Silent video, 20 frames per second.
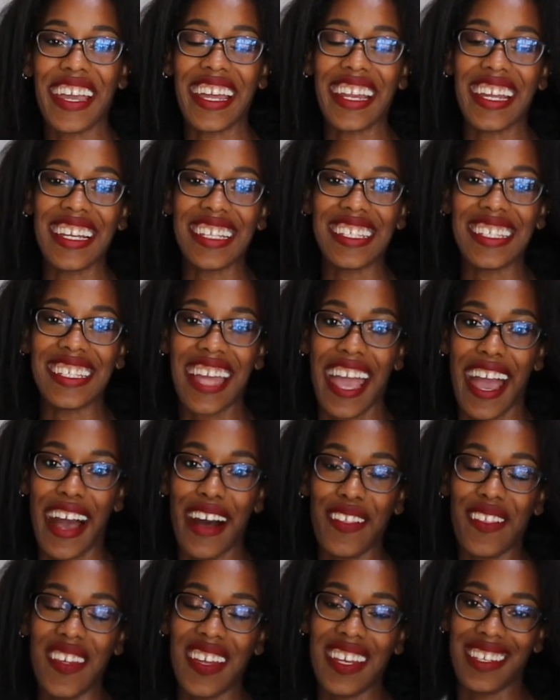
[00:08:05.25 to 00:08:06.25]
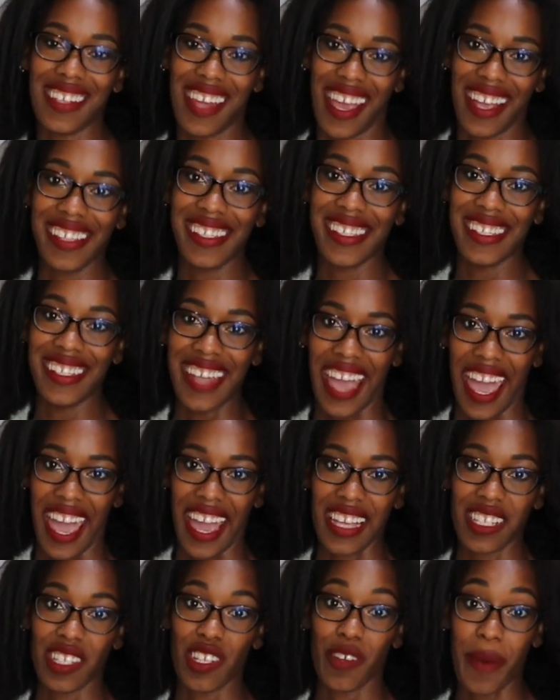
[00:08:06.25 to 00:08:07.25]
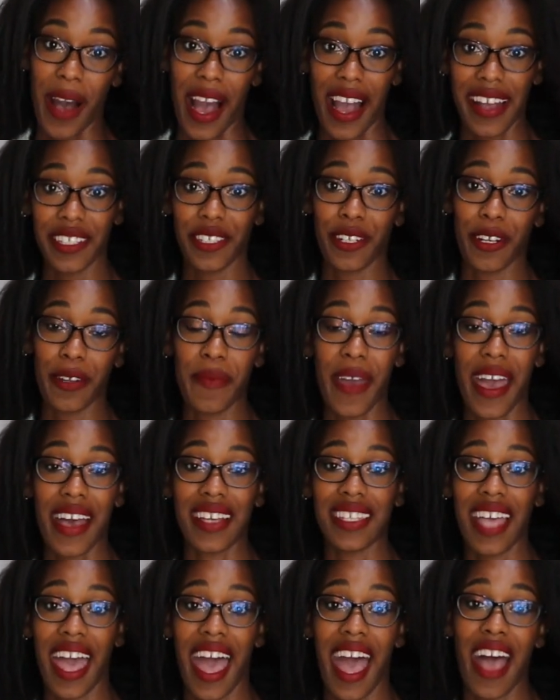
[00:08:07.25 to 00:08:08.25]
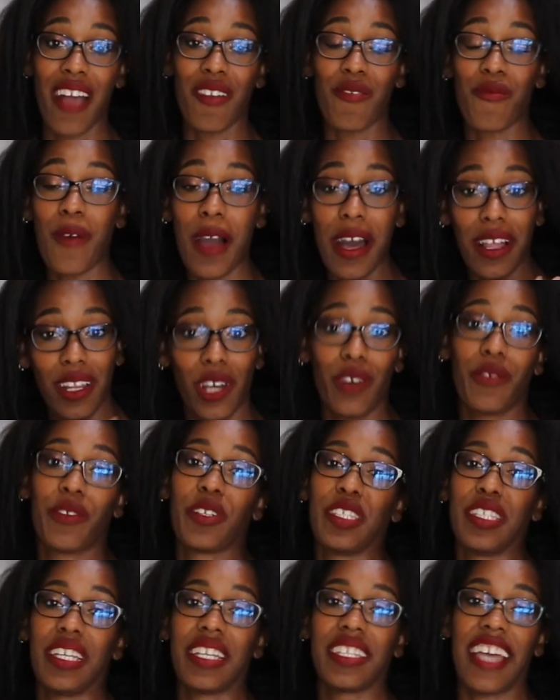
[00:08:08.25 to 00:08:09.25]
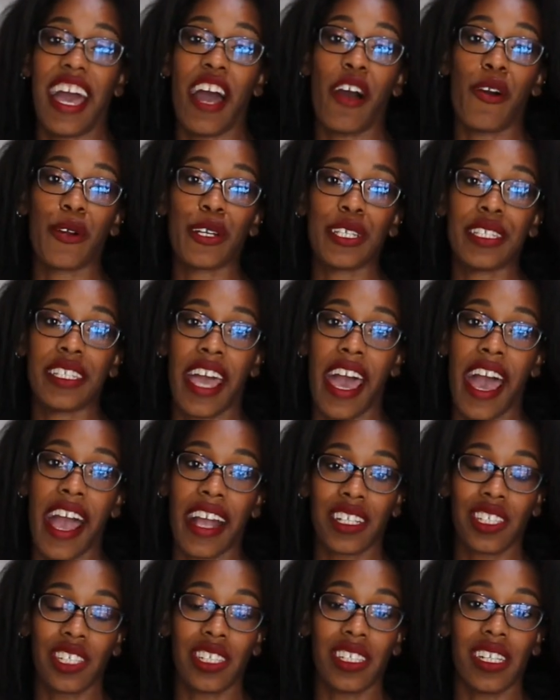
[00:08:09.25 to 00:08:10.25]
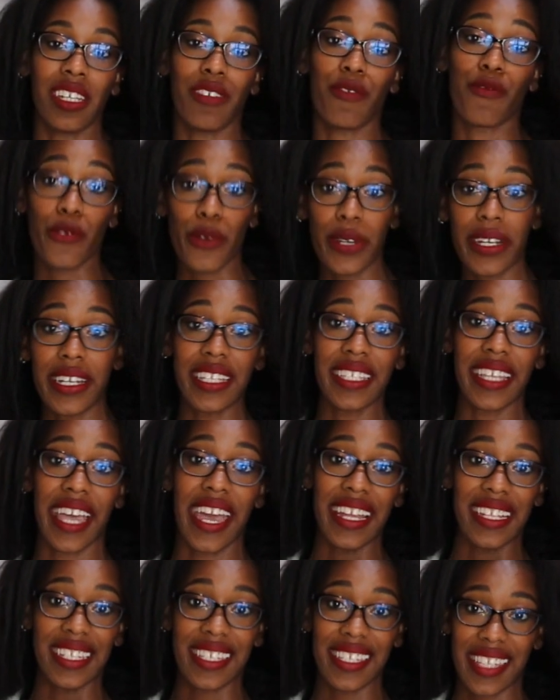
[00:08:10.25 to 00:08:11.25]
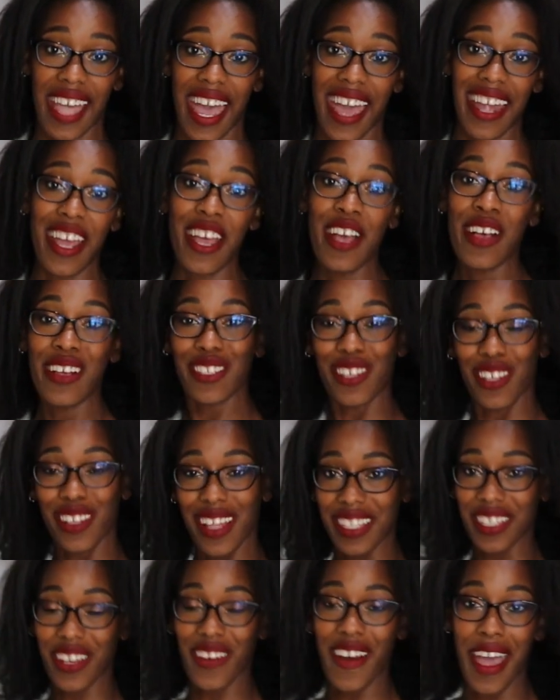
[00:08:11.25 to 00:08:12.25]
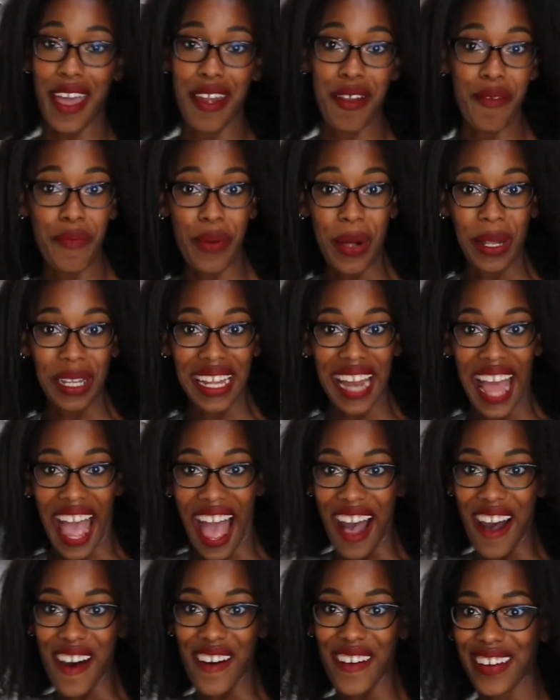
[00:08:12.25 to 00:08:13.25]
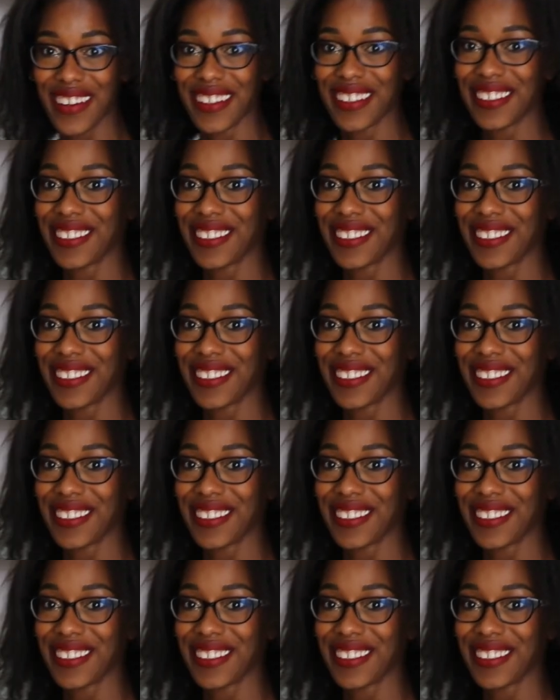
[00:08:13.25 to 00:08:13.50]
it is now the next day. So my ice cream has had well over 6 hours to actually freeze and set. So let's go ahead and pull it out.